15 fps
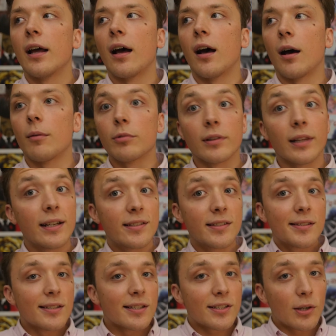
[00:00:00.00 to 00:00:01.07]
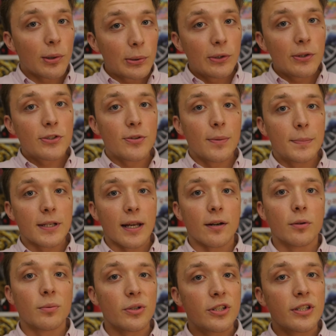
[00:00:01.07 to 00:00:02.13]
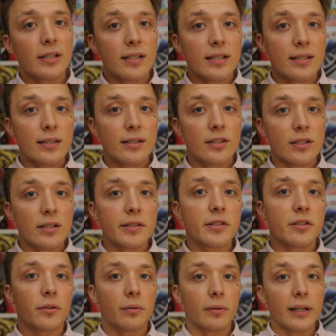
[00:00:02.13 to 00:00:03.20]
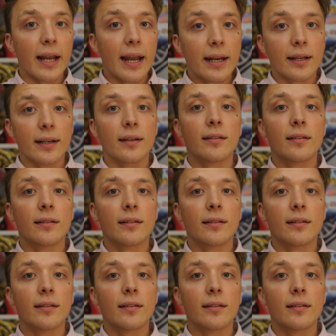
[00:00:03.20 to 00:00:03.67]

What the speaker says: relates to this whole YouTube channel, which is just create,